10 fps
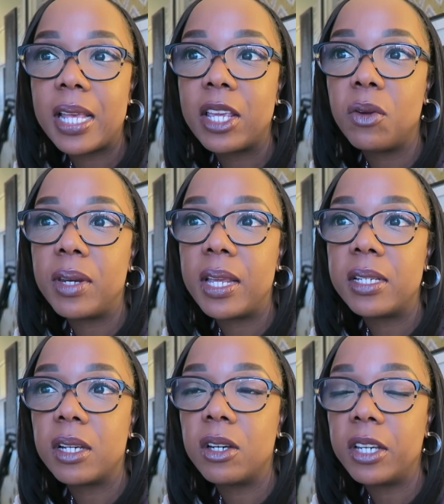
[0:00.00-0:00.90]
that you
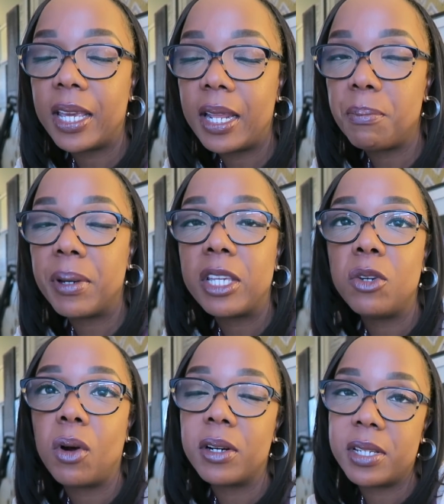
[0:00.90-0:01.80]
need to cook it, but
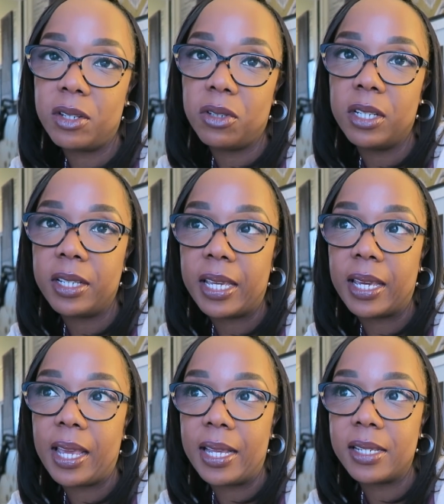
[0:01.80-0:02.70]
you are still
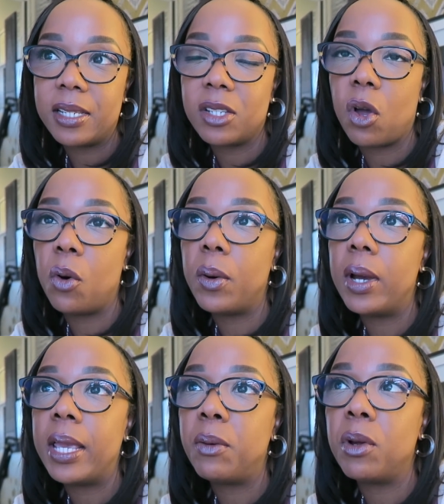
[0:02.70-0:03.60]
cooking it.
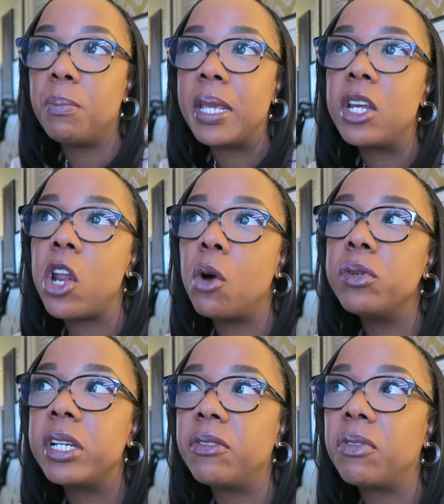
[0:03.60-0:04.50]
So it would be no
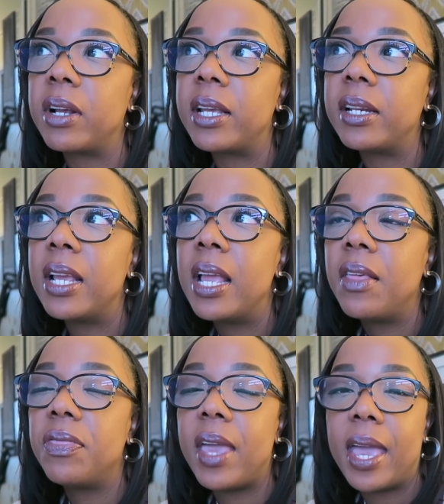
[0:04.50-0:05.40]
different
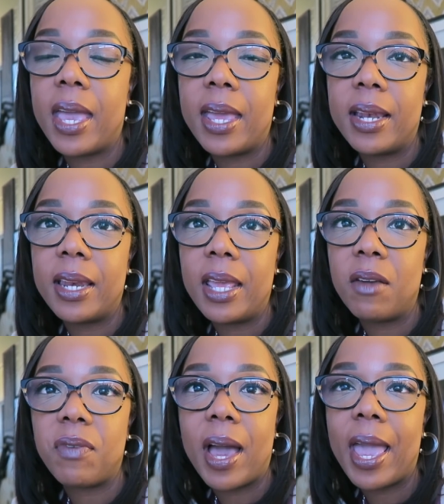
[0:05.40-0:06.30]
than
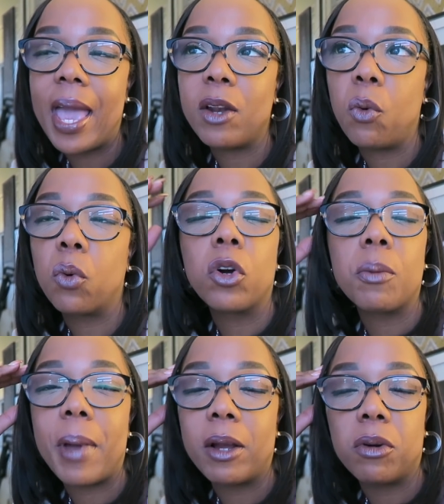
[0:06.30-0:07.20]
if I had
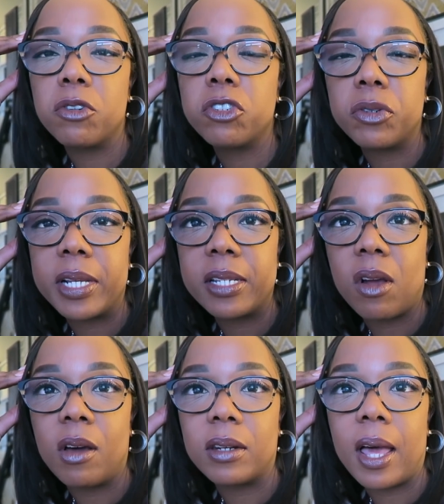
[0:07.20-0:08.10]
ordered my groceries
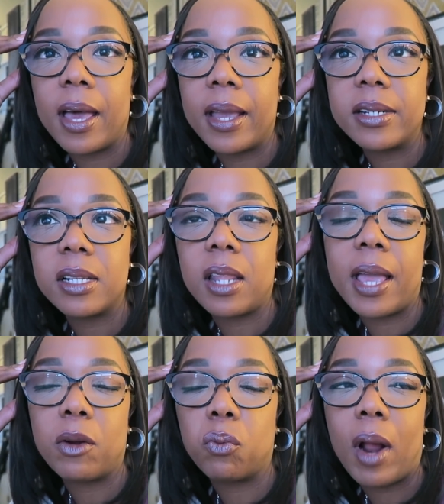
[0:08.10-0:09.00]
online to
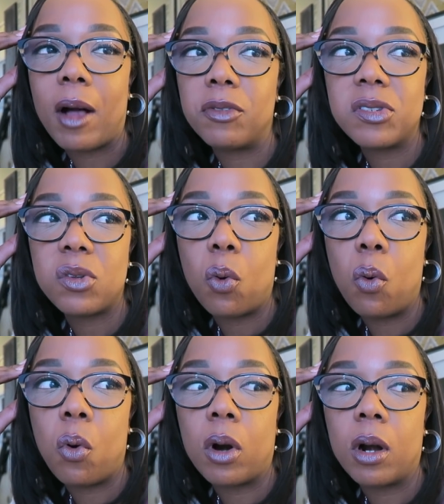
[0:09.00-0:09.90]
like Ralph's
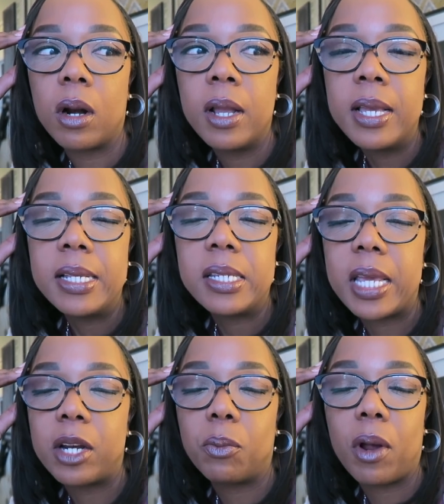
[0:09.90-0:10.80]
or
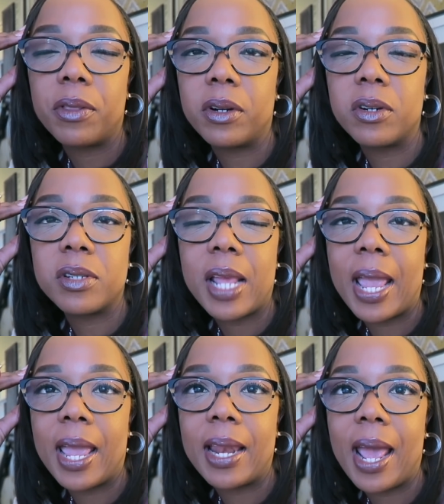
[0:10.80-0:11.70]
Stater Brothers
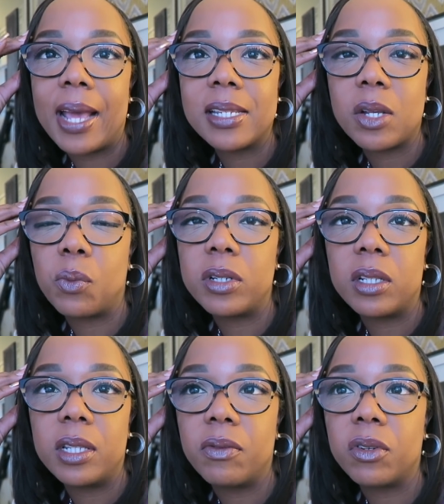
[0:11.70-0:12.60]
and had someone
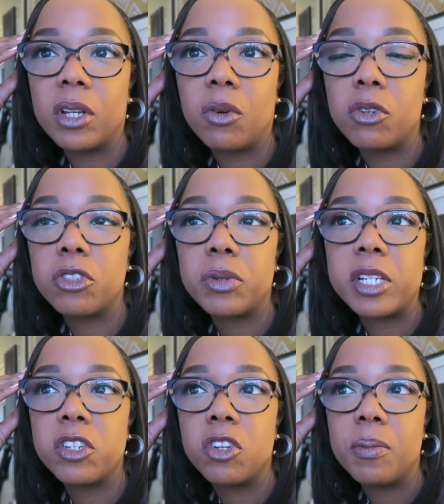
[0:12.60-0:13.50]
deliver the
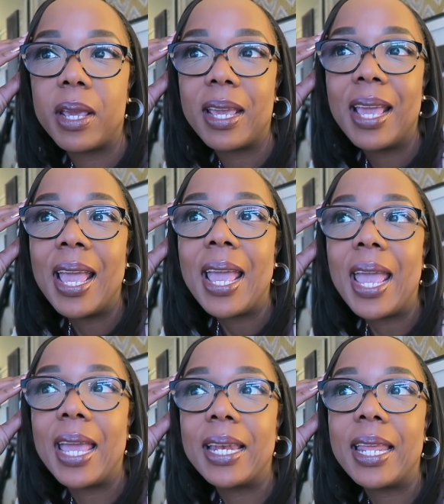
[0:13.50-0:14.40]
groceries to me.
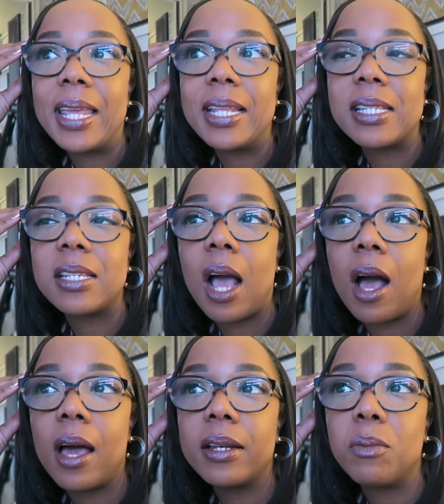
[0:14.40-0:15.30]
And it is
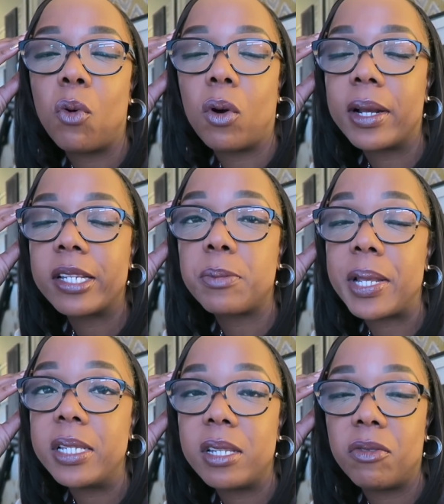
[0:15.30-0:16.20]
not more
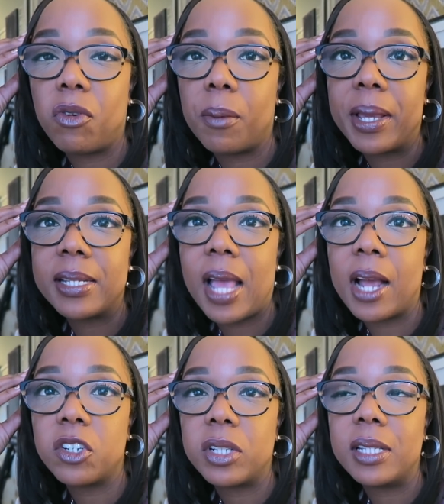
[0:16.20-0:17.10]
expensive for me. It's
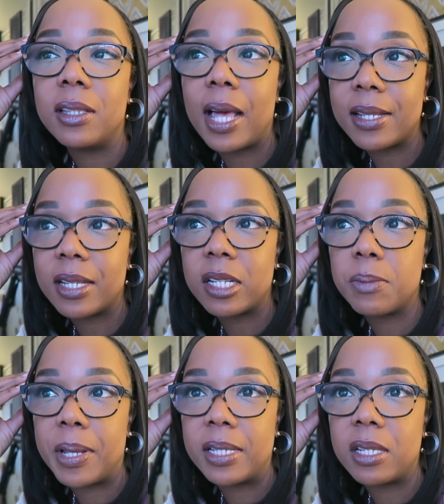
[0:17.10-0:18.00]
actually less
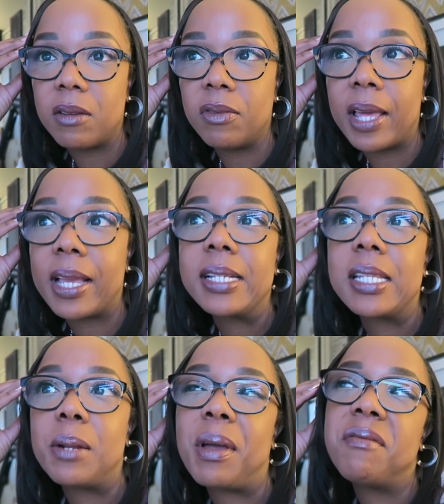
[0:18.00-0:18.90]
expensive. Like I
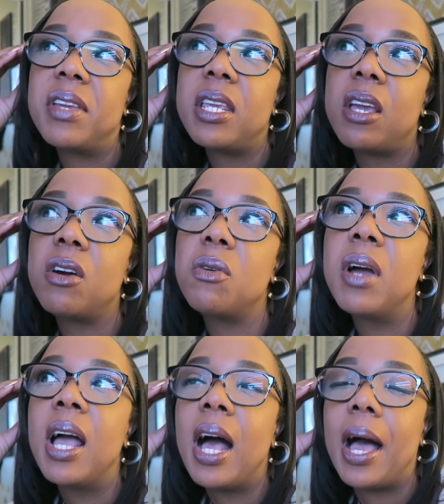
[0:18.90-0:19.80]
said in my video,
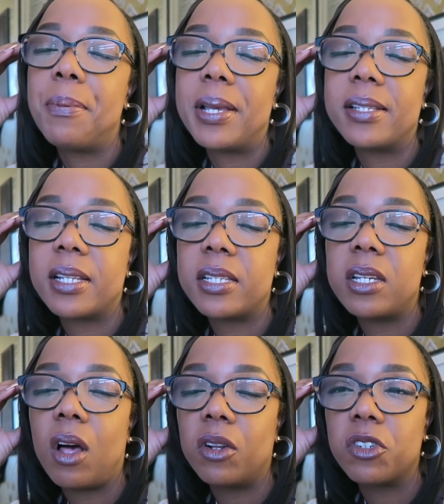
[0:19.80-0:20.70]
I pay
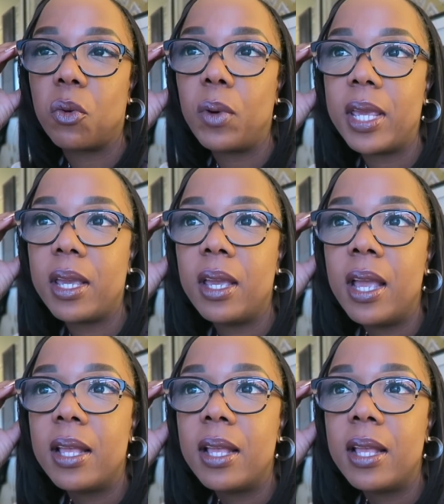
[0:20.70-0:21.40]
$60 a week.